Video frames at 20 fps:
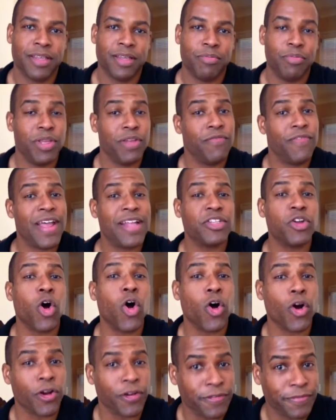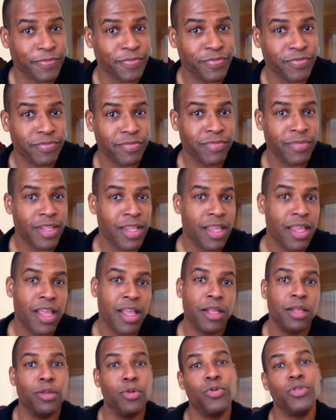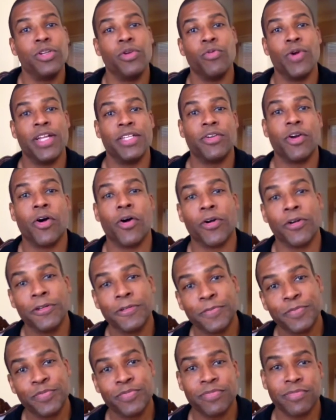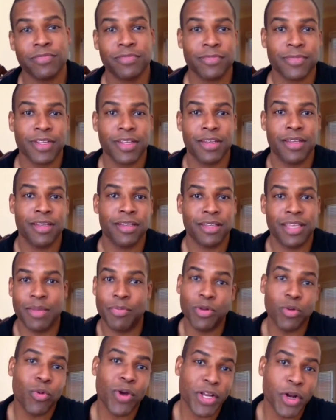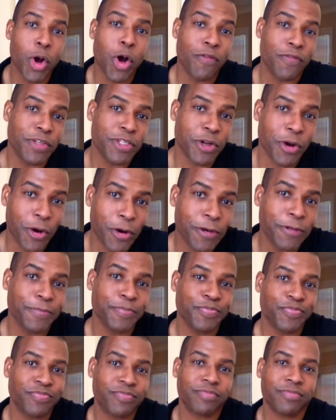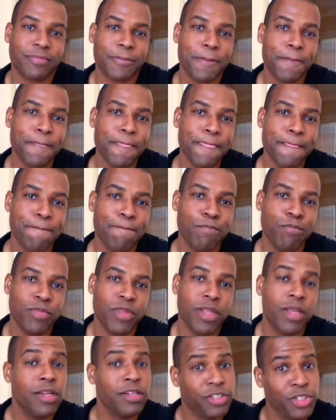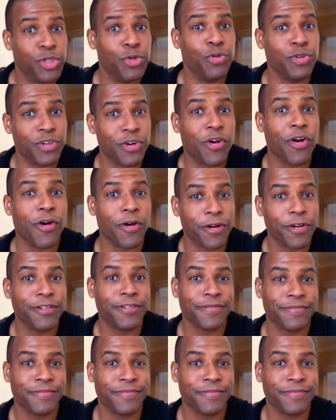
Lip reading: Being fat's hard. Losing weight's hard. Keeping the weight off is hard. Choose your heart.